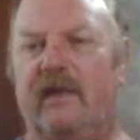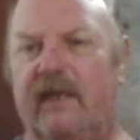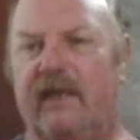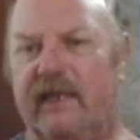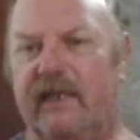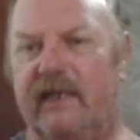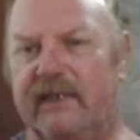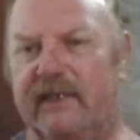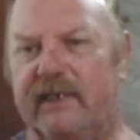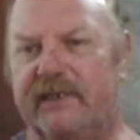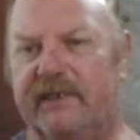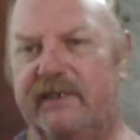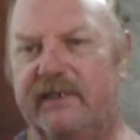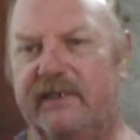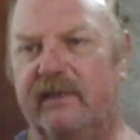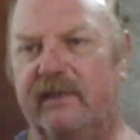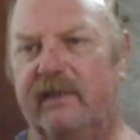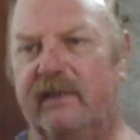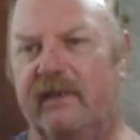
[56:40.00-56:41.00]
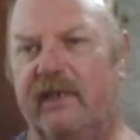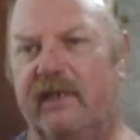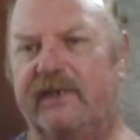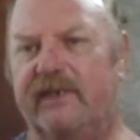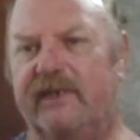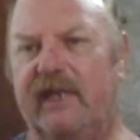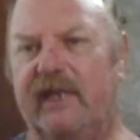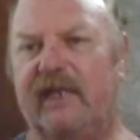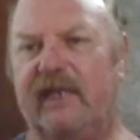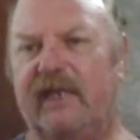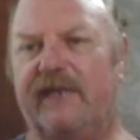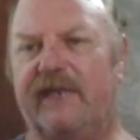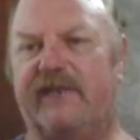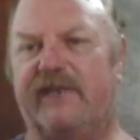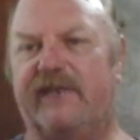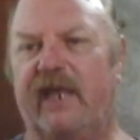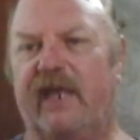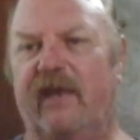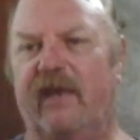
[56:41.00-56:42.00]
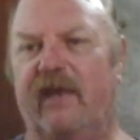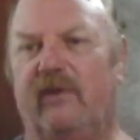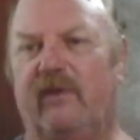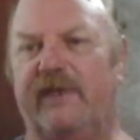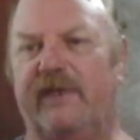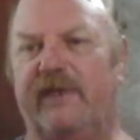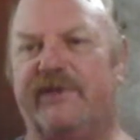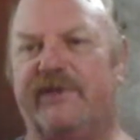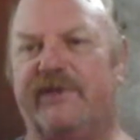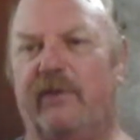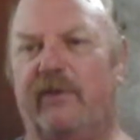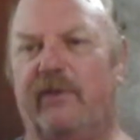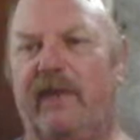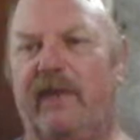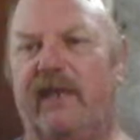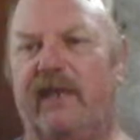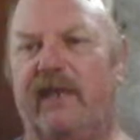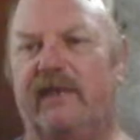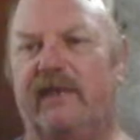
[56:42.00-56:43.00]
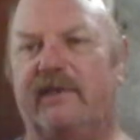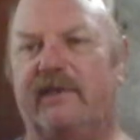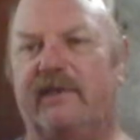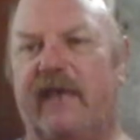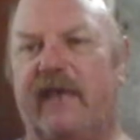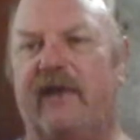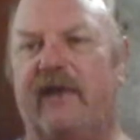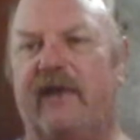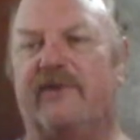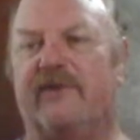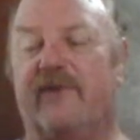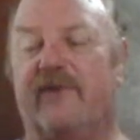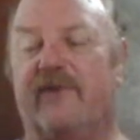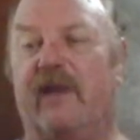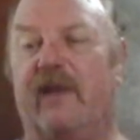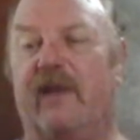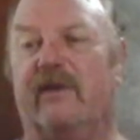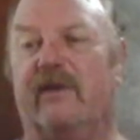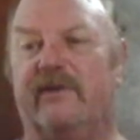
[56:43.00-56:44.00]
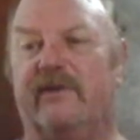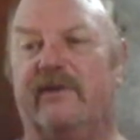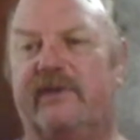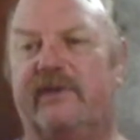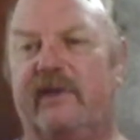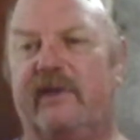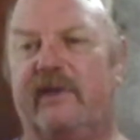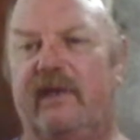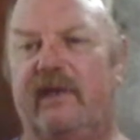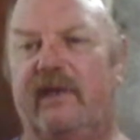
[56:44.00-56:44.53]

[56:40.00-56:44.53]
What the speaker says: is that they say only so many container trailers.